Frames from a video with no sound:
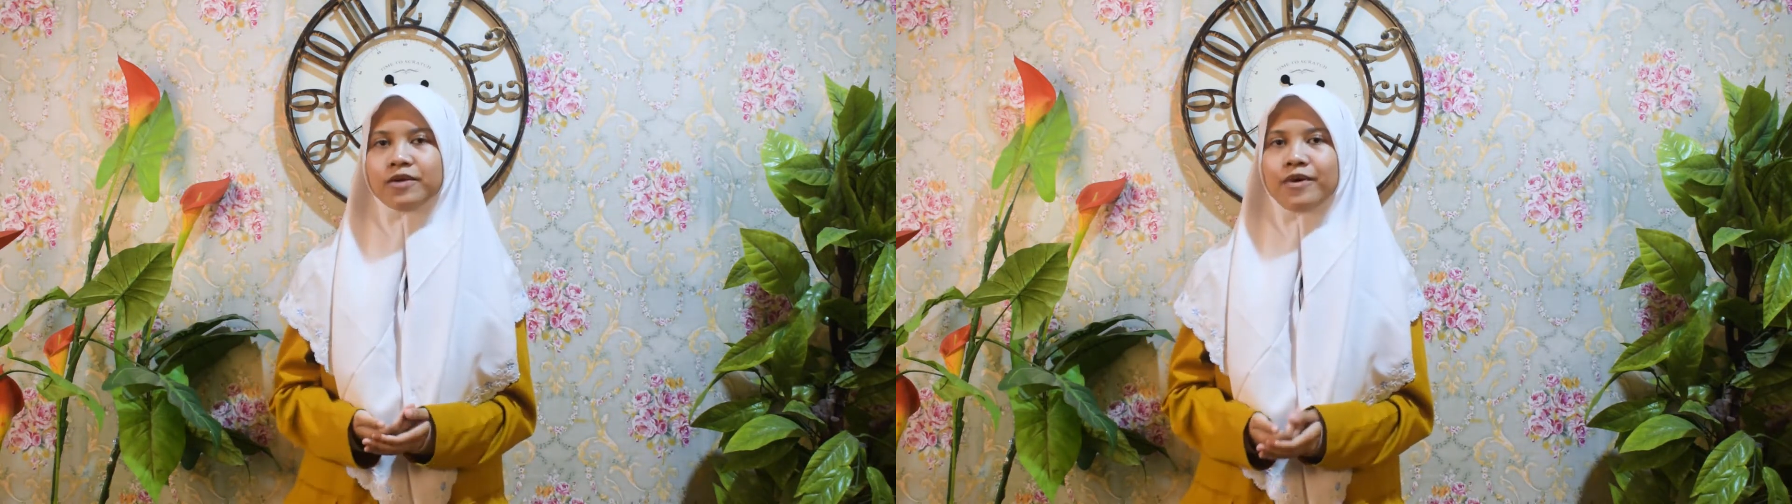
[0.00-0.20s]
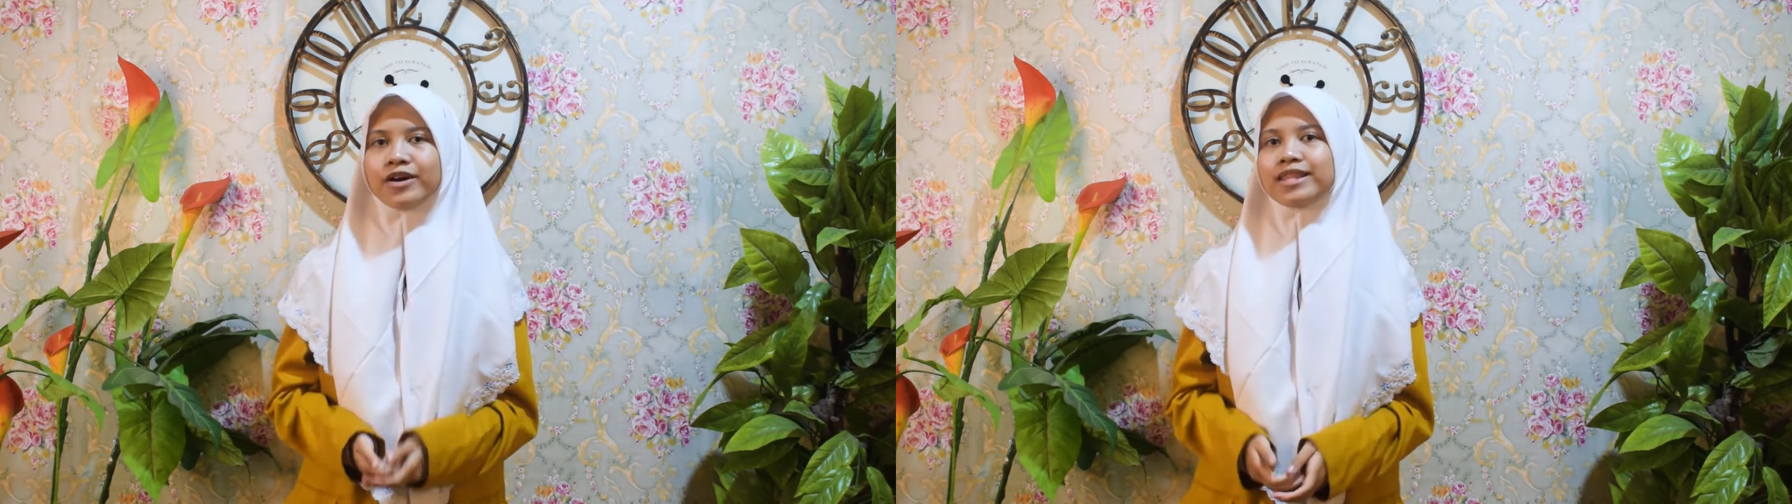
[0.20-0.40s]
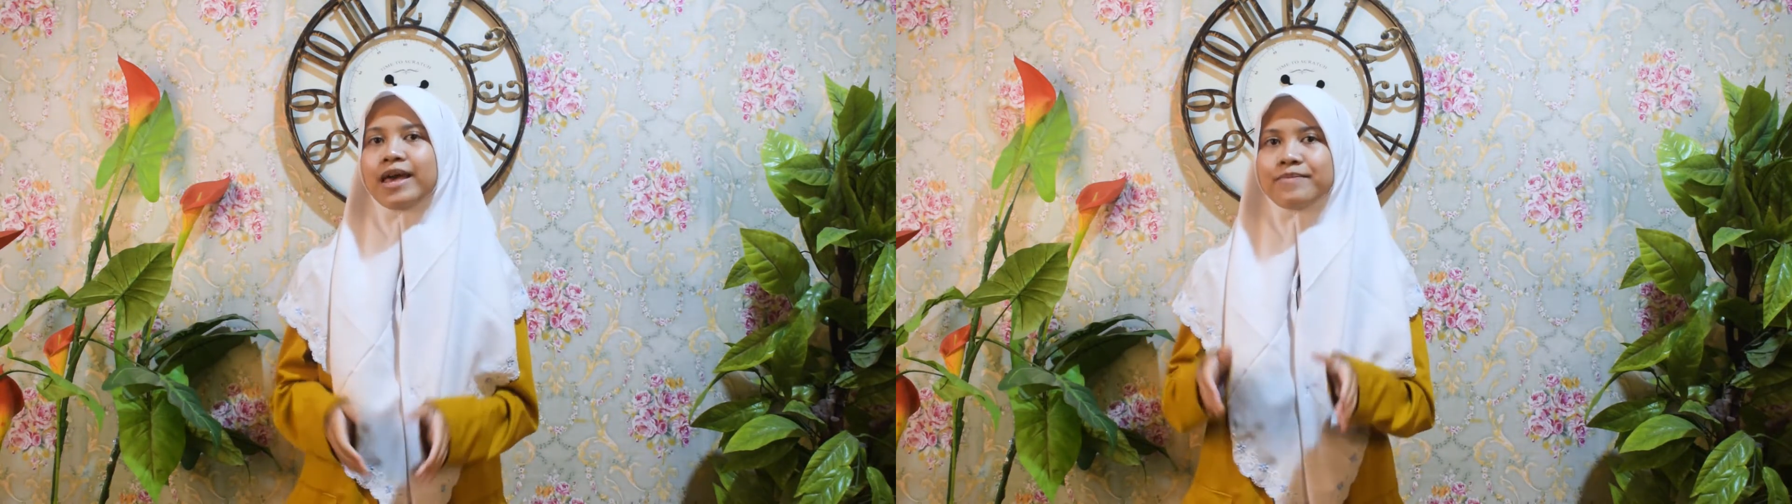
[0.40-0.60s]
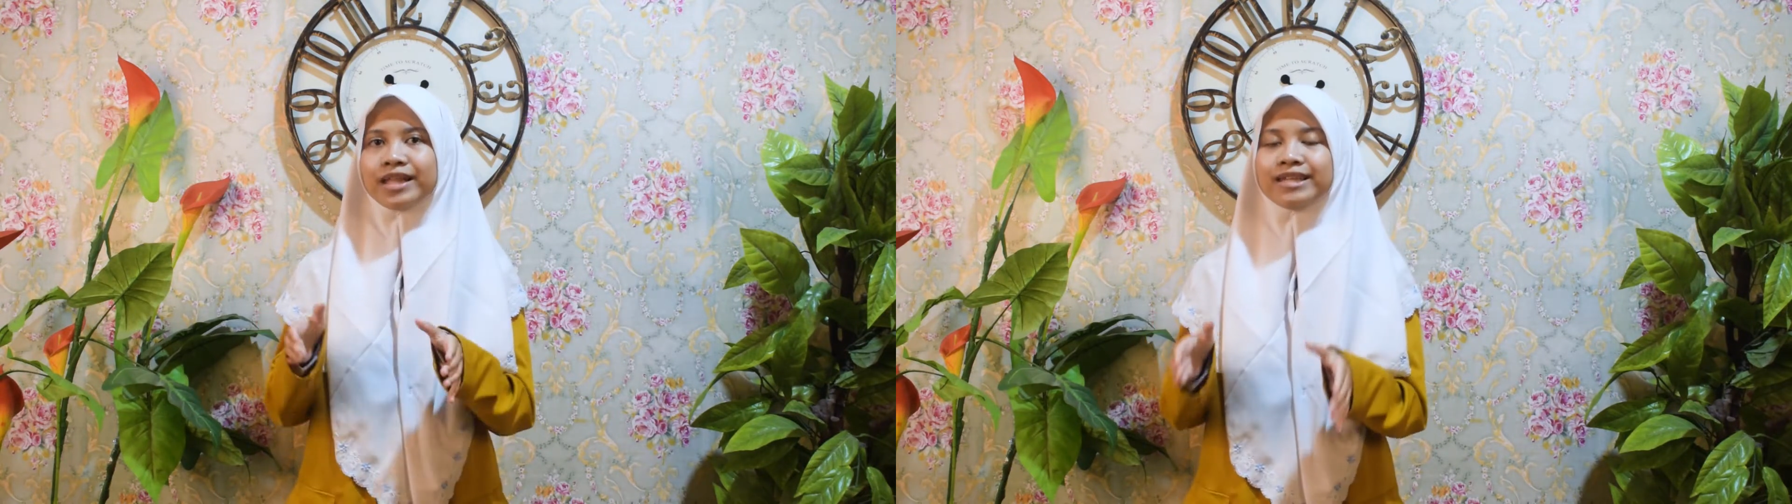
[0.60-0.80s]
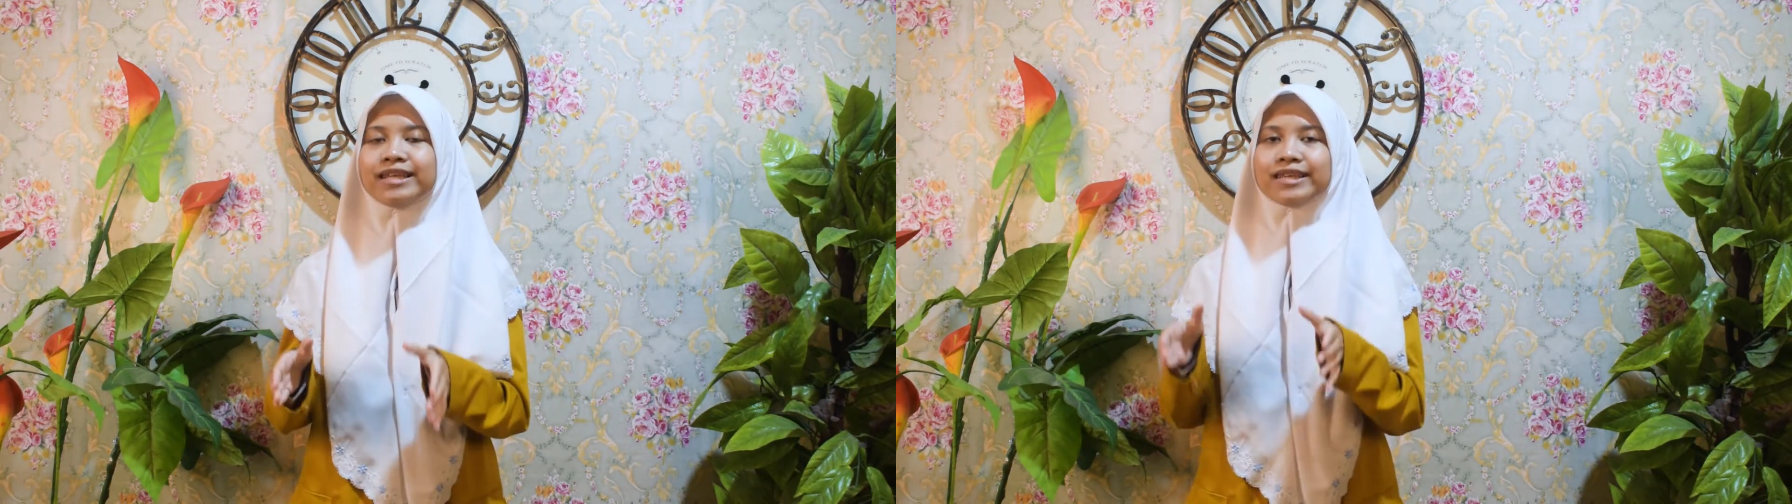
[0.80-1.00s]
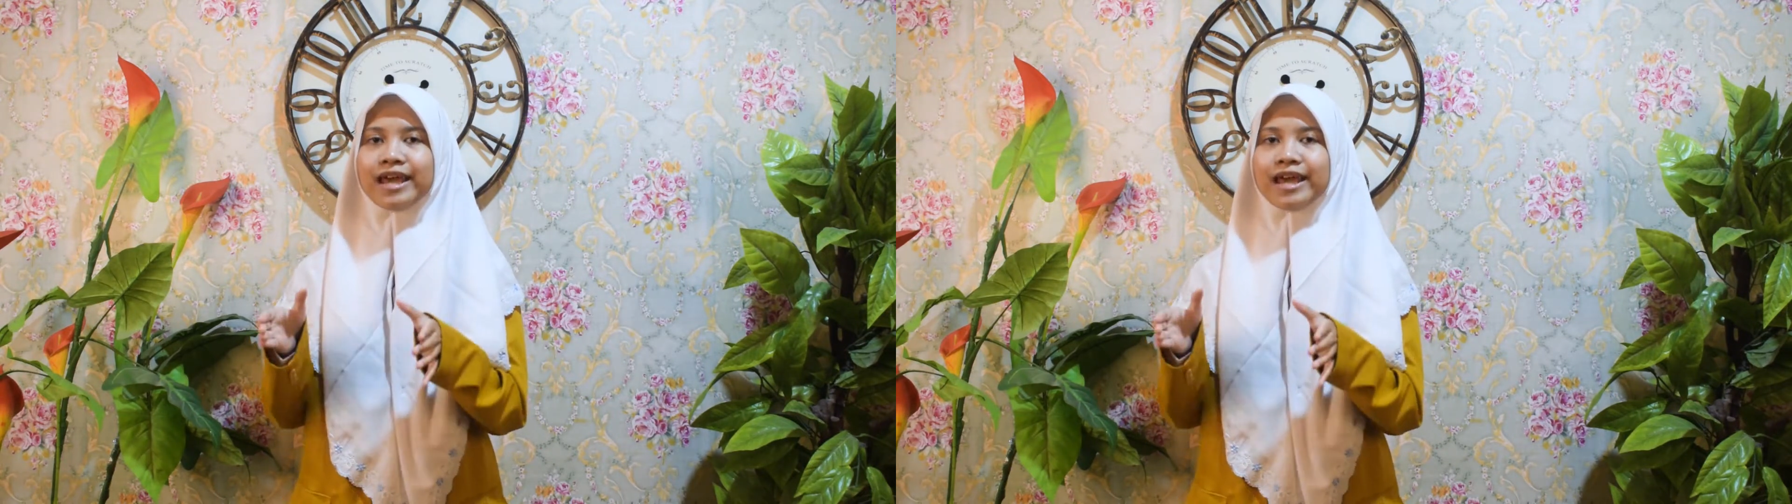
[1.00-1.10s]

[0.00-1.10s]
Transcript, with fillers: about building